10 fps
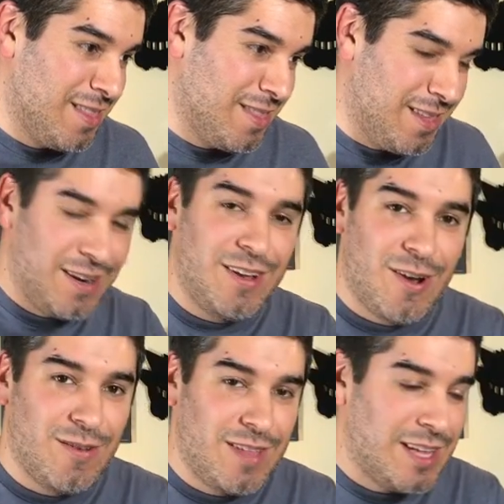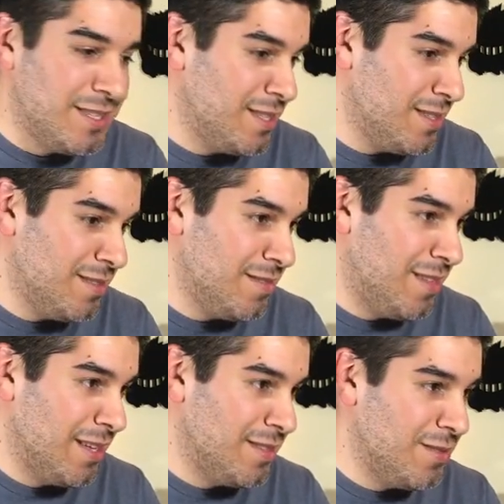there you go. Those
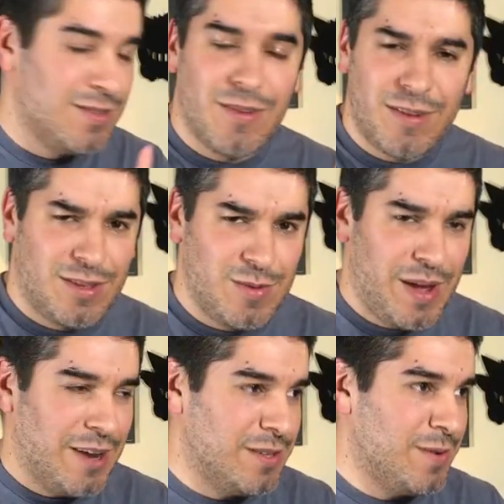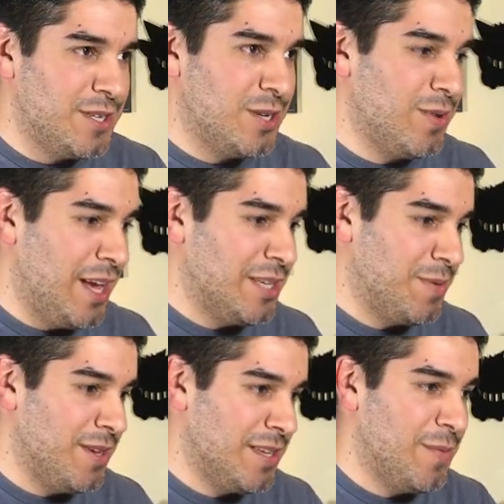are the only two battles I want to showcase
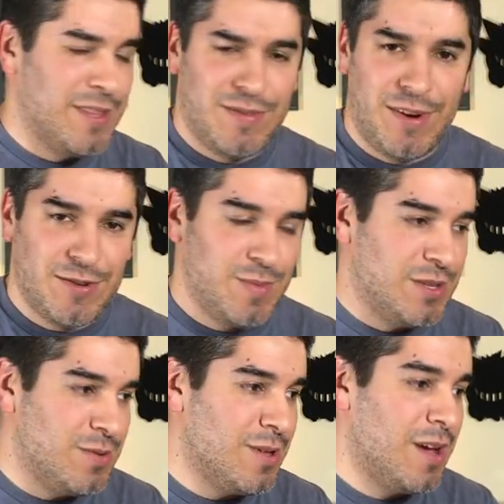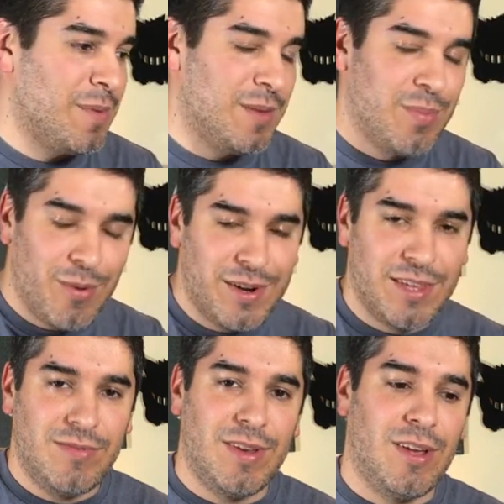because I don't want this video to be too long. But the point of
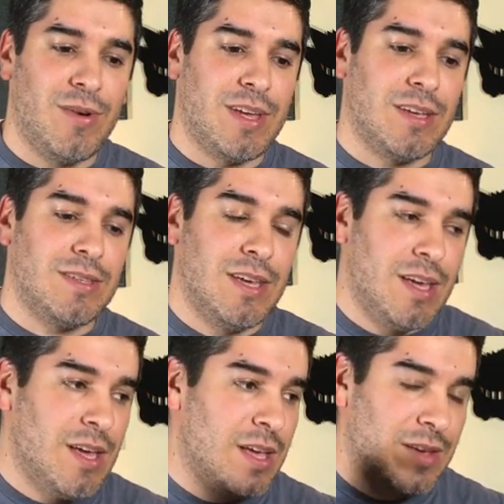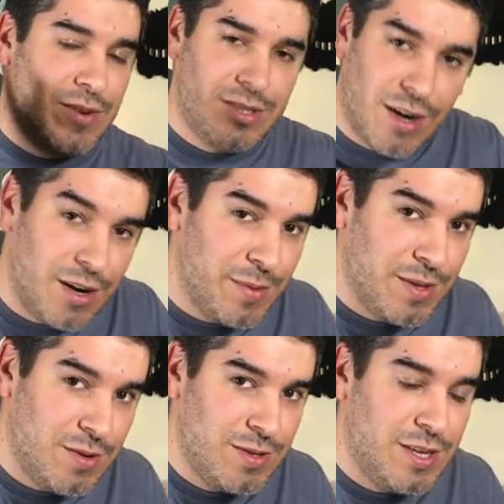this video is, if you're starting with a
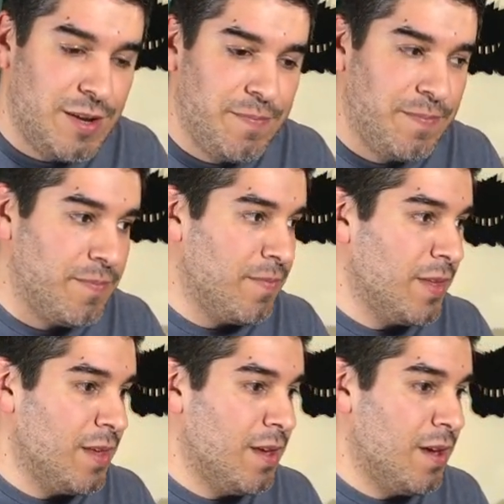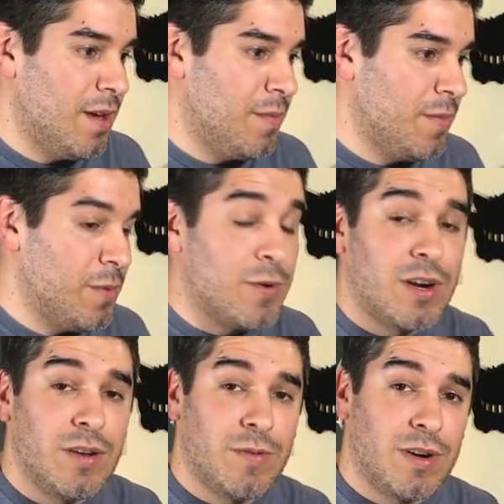new team, and we're
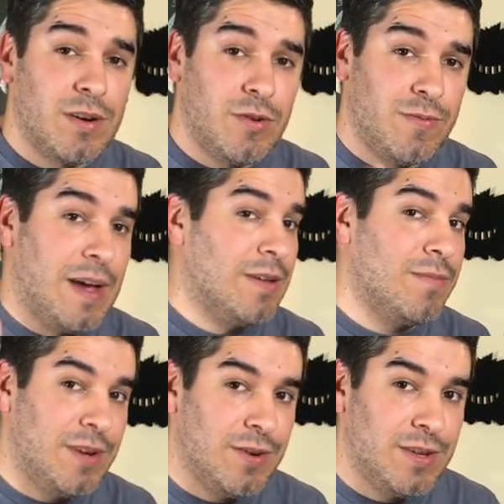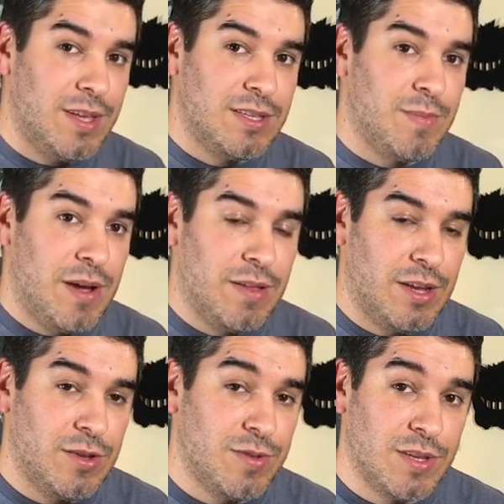gonna do a follow-up video to this about
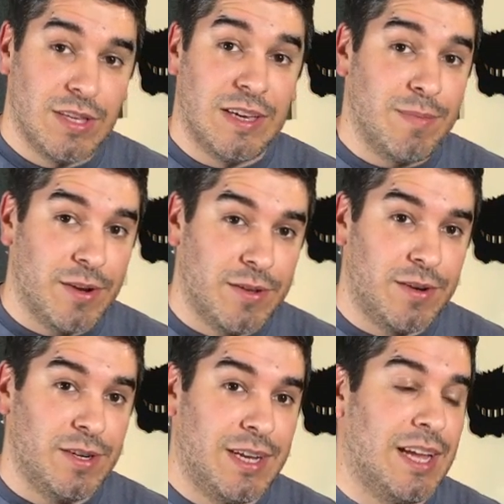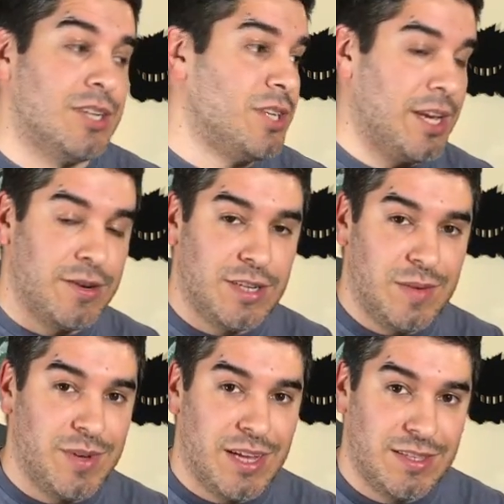like using Team Builder to kind of check your
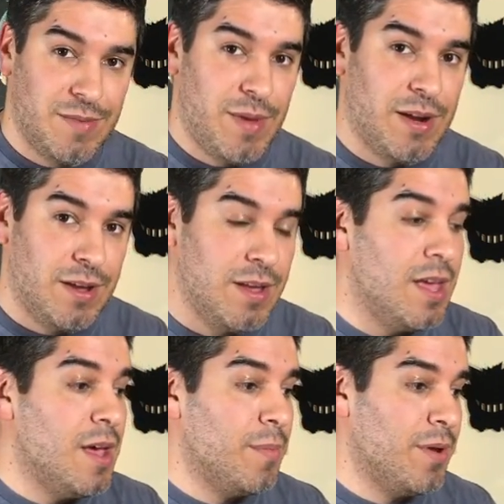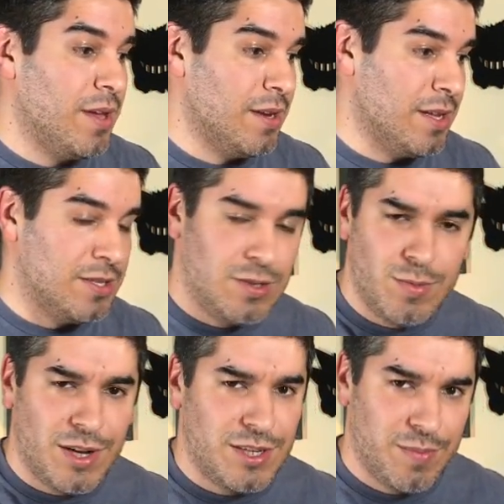team against the meta, but it's too
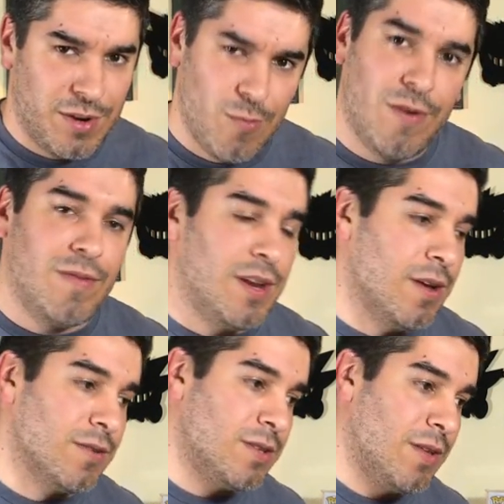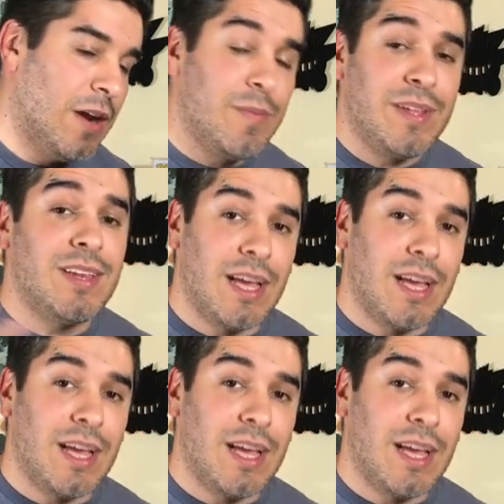much to put in one video, so that'll be in the